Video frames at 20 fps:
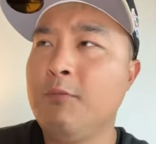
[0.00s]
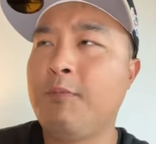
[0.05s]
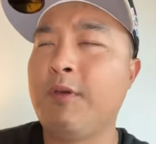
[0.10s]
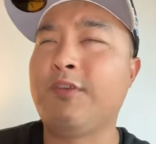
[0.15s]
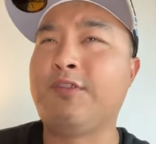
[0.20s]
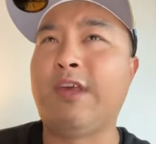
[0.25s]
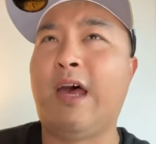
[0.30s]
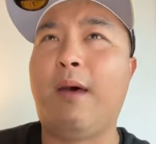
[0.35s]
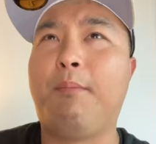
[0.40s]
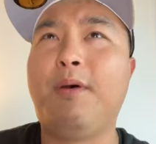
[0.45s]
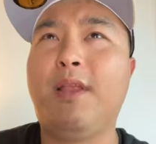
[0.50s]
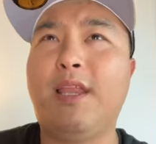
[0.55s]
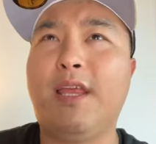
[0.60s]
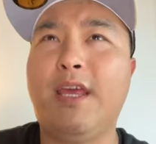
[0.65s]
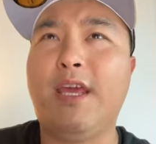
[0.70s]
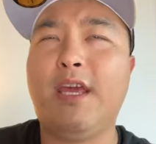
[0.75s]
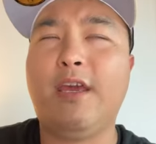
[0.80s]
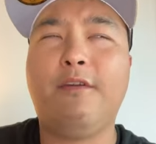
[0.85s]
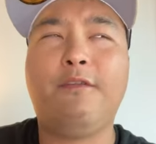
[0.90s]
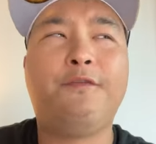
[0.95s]
Because I
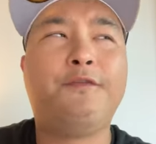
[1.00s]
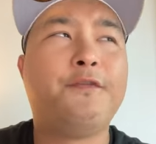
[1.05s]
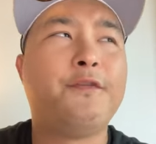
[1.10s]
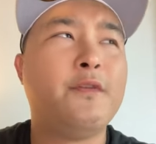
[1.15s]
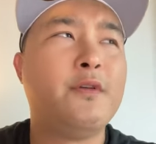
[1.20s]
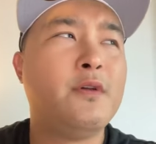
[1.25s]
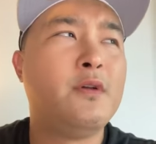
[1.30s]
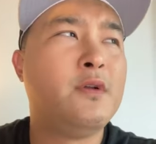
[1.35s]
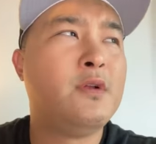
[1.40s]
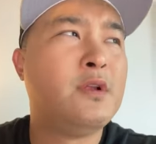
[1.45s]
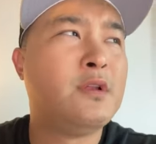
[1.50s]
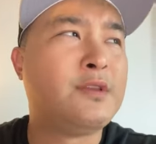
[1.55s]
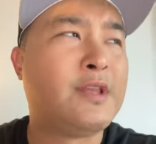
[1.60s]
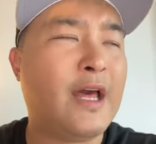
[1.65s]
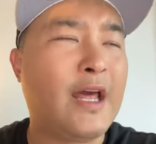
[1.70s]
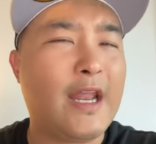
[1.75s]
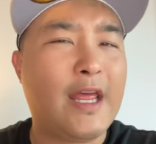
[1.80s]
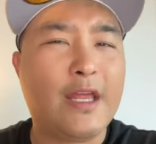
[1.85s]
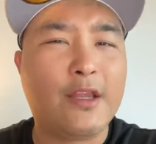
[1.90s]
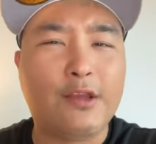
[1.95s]
believe
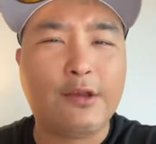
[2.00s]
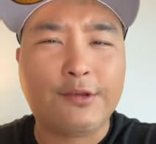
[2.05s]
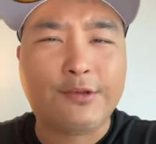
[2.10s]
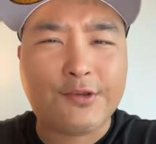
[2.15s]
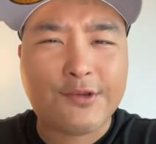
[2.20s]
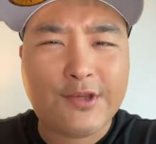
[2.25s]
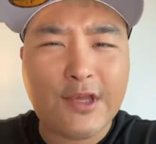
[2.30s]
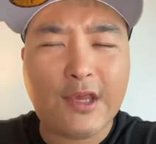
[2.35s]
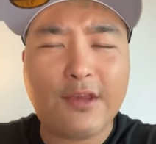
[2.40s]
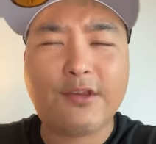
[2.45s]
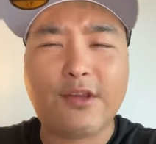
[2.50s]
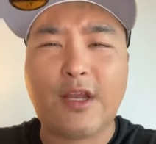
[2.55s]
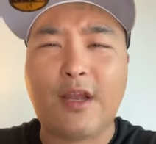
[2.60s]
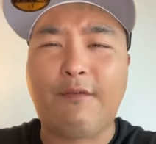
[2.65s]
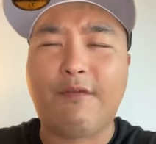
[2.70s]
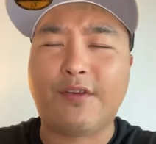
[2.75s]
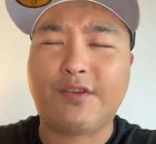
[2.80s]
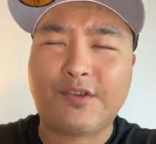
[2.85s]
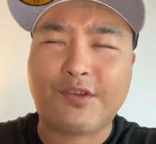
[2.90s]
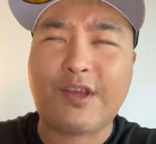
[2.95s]
that in this season
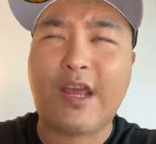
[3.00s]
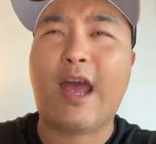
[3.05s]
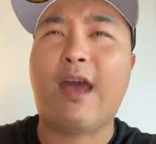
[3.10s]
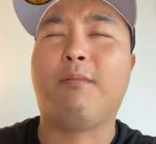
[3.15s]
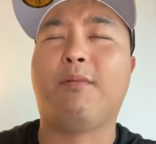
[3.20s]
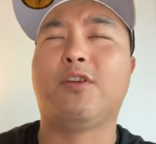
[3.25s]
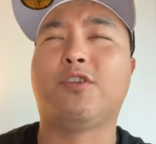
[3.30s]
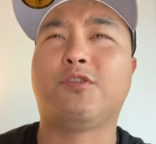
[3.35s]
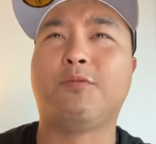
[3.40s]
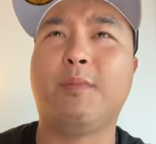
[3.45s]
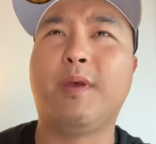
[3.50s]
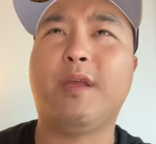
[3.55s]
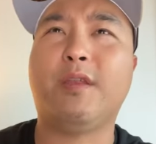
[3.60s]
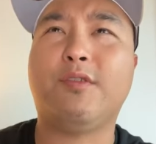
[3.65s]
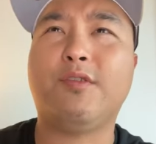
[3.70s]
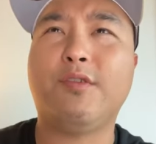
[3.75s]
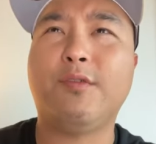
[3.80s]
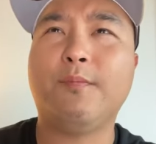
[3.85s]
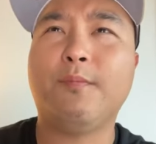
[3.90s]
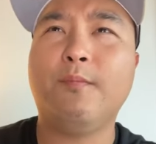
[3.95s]
of
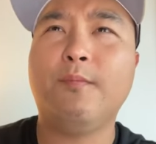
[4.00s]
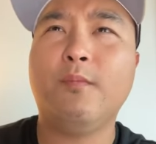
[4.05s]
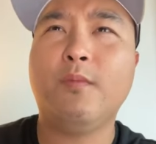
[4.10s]
establishment,